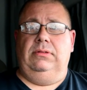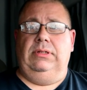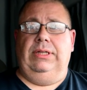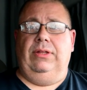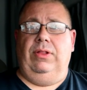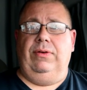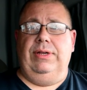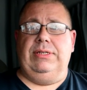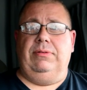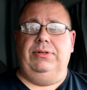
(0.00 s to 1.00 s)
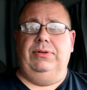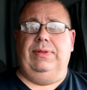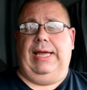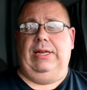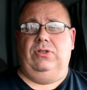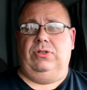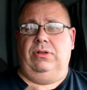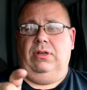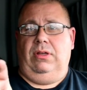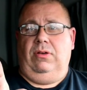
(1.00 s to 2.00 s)
And the only reason I'm going to do that is
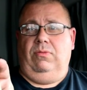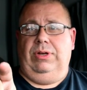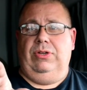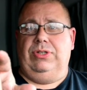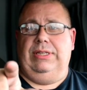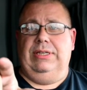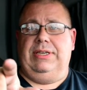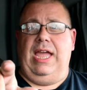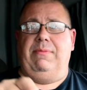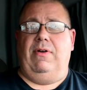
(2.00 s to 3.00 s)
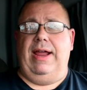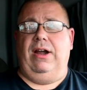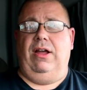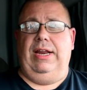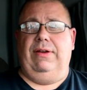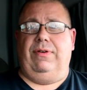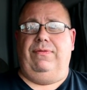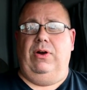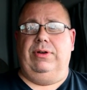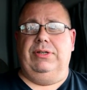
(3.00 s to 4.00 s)
when you see this camera right here hunting for
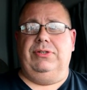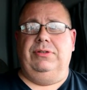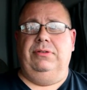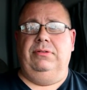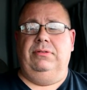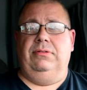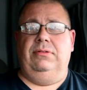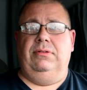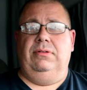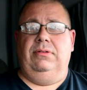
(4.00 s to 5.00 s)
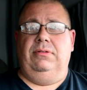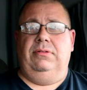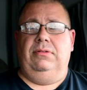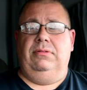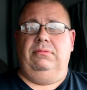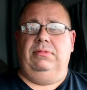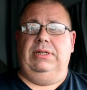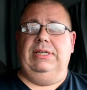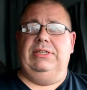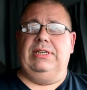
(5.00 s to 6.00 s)
focus, the
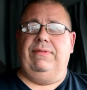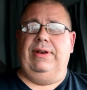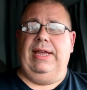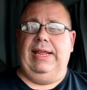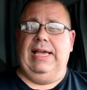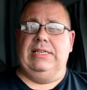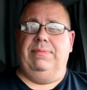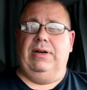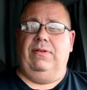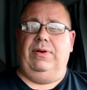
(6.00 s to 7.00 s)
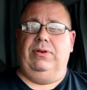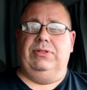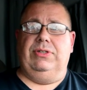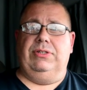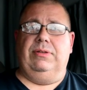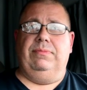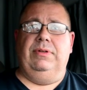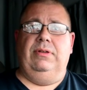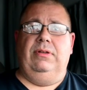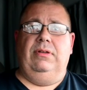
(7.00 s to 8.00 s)
D780 has a better focus system,
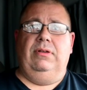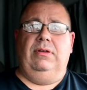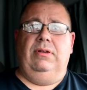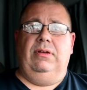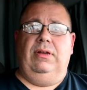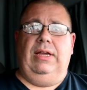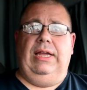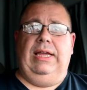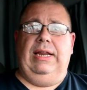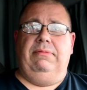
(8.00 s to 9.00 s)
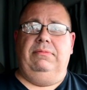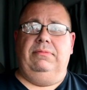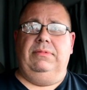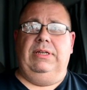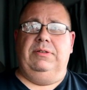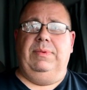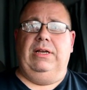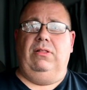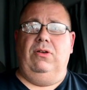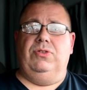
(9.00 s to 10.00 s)
and it gives me
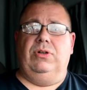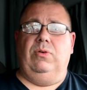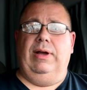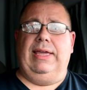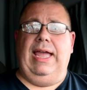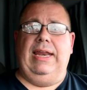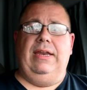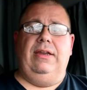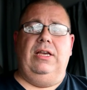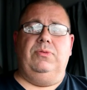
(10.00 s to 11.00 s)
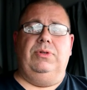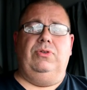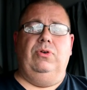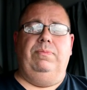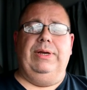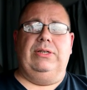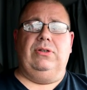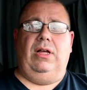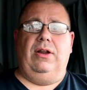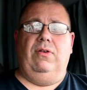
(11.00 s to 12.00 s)
closer to what Canon does with dual pixel
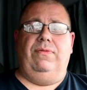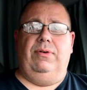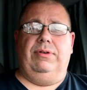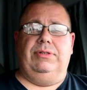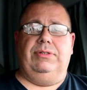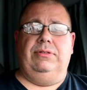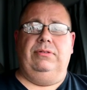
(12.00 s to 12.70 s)
autofocus.